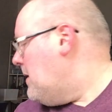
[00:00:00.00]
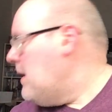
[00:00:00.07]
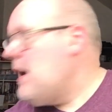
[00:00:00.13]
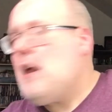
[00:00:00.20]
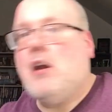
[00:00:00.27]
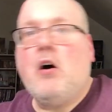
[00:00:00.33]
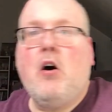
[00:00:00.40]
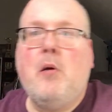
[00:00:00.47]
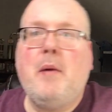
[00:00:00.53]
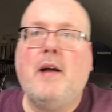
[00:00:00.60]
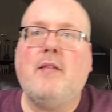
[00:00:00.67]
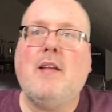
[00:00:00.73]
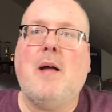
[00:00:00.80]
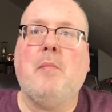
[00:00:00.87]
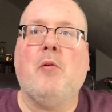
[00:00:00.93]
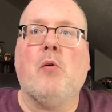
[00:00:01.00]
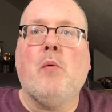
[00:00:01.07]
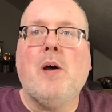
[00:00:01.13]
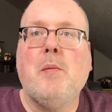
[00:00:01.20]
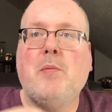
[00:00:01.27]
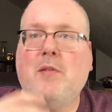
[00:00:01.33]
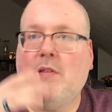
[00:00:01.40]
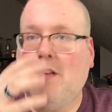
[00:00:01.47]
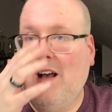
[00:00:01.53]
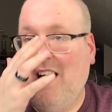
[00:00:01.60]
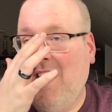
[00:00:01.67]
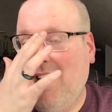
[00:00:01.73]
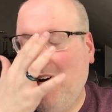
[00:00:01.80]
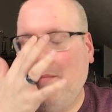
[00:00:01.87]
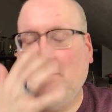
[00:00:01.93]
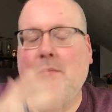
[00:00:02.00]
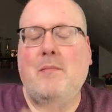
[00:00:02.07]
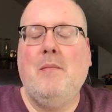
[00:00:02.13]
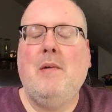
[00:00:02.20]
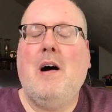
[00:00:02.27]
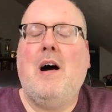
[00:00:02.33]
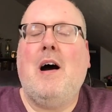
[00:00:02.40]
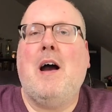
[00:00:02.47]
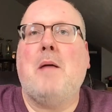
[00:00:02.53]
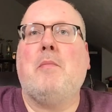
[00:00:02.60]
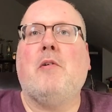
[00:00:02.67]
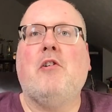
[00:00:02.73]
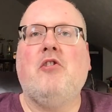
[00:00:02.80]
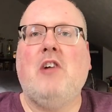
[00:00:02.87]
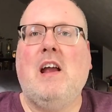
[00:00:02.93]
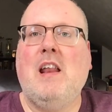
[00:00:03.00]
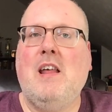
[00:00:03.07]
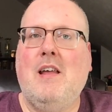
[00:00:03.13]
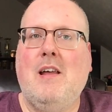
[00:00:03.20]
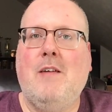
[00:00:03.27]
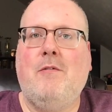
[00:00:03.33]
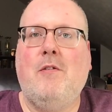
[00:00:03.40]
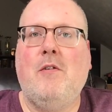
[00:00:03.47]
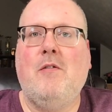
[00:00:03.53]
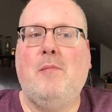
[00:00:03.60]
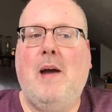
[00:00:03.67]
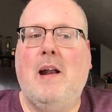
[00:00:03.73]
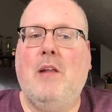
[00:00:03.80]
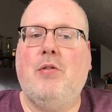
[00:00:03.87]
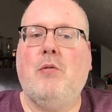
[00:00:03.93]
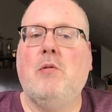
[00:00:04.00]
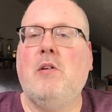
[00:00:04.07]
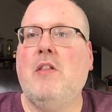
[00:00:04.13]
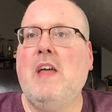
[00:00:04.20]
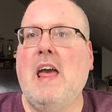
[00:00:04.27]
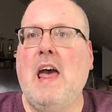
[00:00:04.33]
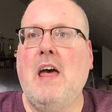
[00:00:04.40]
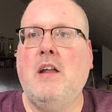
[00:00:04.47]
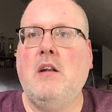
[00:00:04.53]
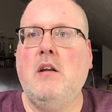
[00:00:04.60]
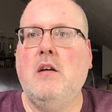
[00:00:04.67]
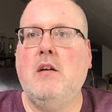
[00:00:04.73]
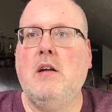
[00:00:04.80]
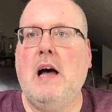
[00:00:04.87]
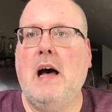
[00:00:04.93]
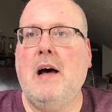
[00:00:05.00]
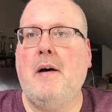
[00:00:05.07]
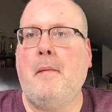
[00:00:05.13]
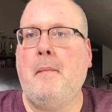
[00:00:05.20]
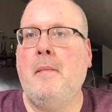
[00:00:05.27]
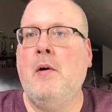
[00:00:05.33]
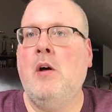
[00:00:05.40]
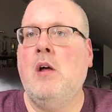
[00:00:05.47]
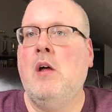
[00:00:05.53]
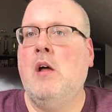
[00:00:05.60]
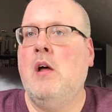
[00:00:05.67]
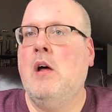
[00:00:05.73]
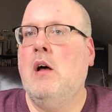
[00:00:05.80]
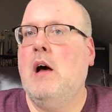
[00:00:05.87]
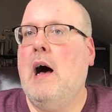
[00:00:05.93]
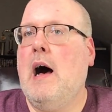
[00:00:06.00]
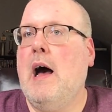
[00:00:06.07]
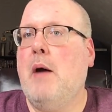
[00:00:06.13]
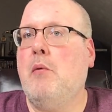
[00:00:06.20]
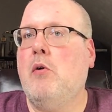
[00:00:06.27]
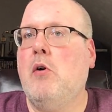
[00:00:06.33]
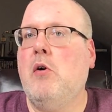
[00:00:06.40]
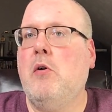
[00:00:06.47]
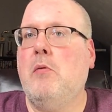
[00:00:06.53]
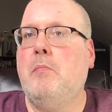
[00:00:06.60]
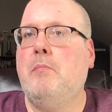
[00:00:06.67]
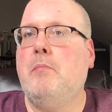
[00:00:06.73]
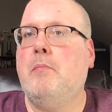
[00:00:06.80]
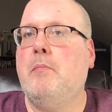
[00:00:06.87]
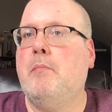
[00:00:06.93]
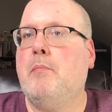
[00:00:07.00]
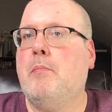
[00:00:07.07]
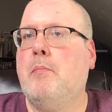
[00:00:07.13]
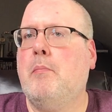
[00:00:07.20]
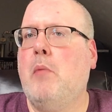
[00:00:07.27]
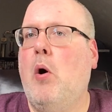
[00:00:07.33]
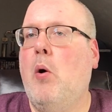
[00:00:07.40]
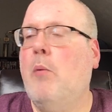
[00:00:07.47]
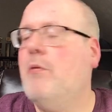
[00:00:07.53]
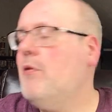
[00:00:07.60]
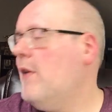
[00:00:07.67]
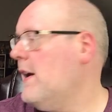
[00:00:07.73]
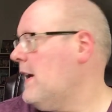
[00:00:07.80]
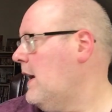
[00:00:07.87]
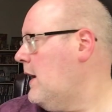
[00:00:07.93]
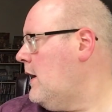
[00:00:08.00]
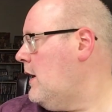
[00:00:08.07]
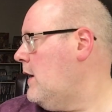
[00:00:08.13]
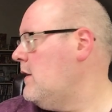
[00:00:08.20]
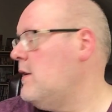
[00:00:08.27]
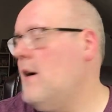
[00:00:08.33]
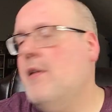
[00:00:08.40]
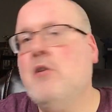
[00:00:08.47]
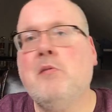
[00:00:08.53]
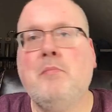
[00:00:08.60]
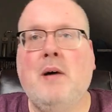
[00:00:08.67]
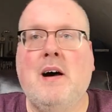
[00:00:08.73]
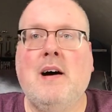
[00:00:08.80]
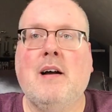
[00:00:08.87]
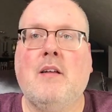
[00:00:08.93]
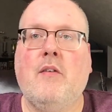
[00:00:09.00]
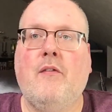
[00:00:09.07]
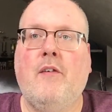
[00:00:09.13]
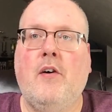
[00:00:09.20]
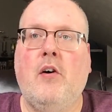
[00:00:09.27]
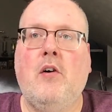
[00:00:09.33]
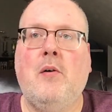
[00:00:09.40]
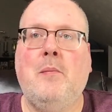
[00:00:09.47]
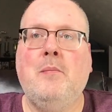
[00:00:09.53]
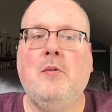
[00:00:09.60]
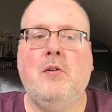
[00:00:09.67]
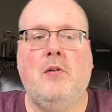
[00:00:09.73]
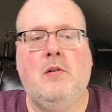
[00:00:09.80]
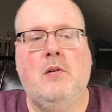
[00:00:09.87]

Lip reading: and all my sampler whips. I appreciate it if you've made it through to the end. I will hopefully get another box filmed